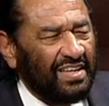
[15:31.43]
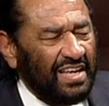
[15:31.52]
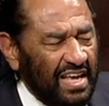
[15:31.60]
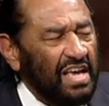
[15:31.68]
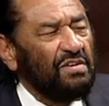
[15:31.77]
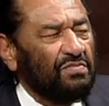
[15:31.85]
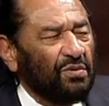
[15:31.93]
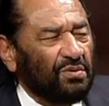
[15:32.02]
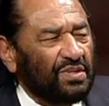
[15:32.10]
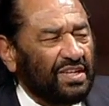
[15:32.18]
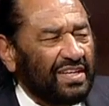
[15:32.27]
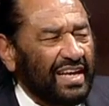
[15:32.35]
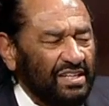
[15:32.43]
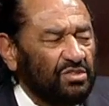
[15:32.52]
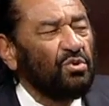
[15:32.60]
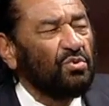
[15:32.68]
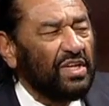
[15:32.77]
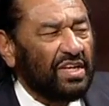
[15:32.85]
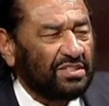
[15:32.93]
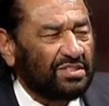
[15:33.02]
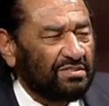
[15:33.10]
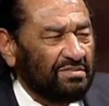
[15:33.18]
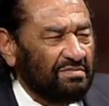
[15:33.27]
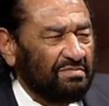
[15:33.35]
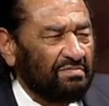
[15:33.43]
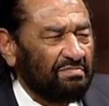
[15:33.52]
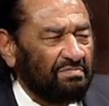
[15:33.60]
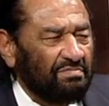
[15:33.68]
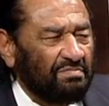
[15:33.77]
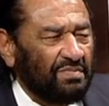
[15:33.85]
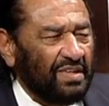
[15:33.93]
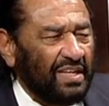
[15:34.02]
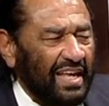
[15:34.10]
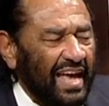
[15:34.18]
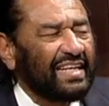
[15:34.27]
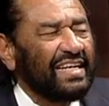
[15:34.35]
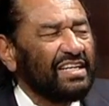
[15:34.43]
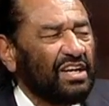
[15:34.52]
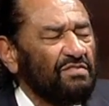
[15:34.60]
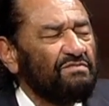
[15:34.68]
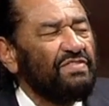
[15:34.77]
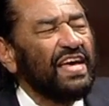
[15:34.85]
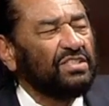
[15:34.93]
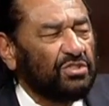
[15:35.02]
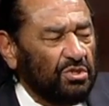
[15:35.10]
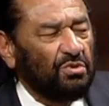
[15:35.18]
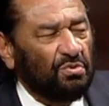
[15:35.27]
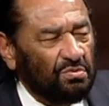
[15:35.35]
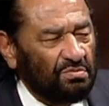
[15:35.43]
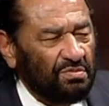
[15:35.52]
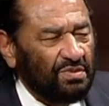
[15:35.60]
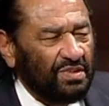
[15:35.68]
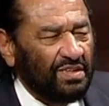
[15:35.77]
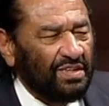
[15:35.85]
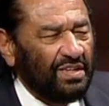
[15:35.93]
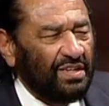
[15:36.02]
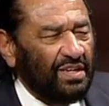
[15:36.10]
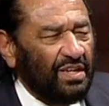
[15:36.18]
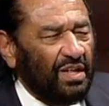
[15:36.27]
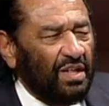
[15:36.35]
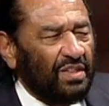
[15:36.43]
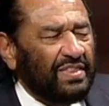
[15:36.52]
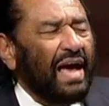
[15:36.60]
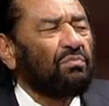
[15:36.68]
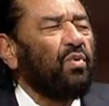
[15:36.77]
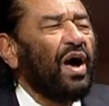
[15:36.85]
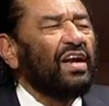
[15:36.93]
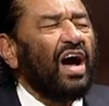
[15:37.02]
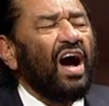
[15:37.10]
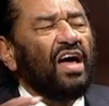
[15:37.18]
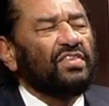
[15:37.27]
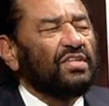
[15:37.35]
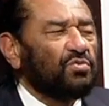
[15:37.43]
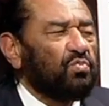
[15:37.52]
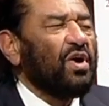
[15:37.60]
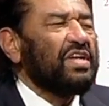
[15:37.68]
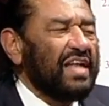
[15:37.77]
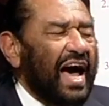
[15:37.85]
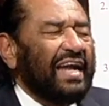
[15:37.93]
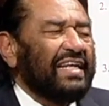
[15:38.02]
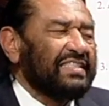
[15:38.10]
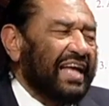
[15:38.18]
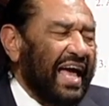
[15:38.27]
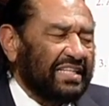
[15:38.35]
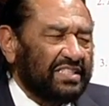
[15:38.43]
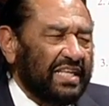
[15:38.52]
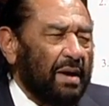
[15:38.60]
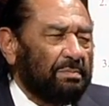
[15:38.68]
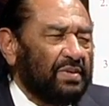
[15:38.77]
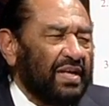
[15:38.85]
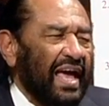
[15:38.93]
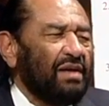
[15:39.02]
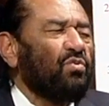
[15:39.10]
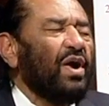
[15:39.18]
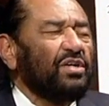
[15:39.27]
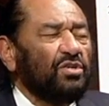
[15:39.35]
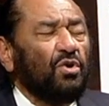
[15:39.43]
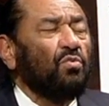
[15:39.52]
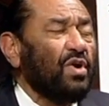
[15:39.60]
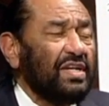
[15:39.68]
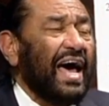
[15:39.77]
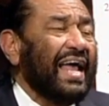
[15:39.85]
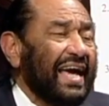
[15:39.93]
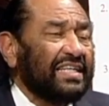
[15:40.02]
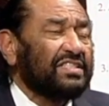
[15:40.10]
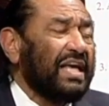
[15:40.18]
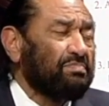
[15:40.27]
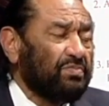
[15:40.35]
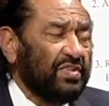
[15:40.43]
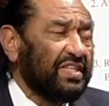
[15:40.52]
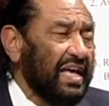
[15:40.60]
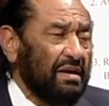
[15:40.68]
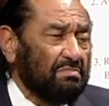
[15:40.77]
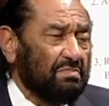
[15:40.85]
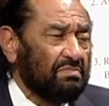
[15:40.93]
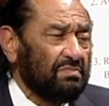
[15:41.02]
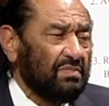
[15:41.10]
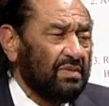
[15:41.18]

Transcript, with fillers: Evil can do this. It can convince you that what others would not accept and what you would not accept for them,